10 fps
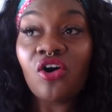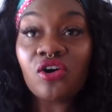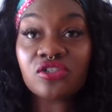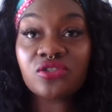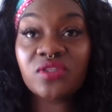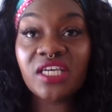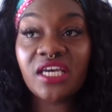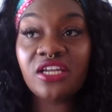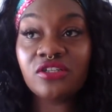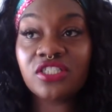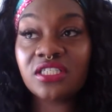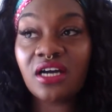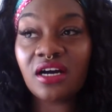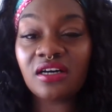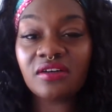Also the
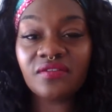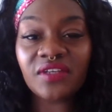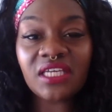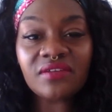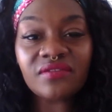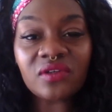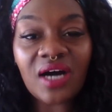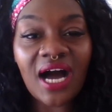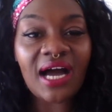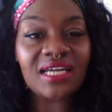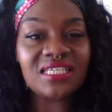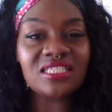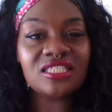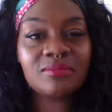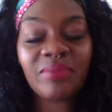energy of evil eye
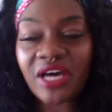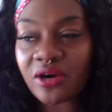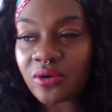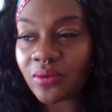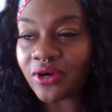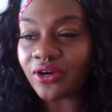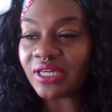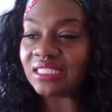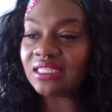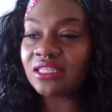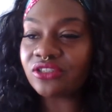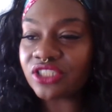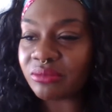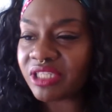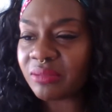and spell work and
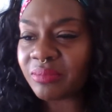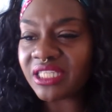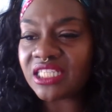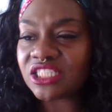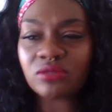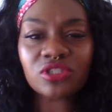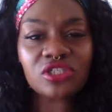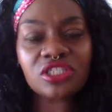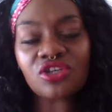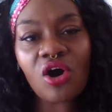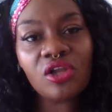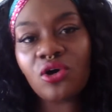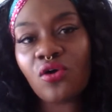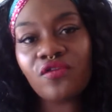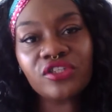energy manipulation. It's
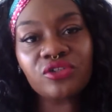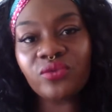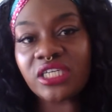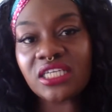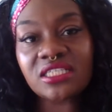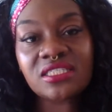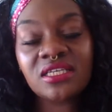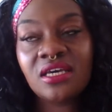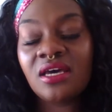all over the readings,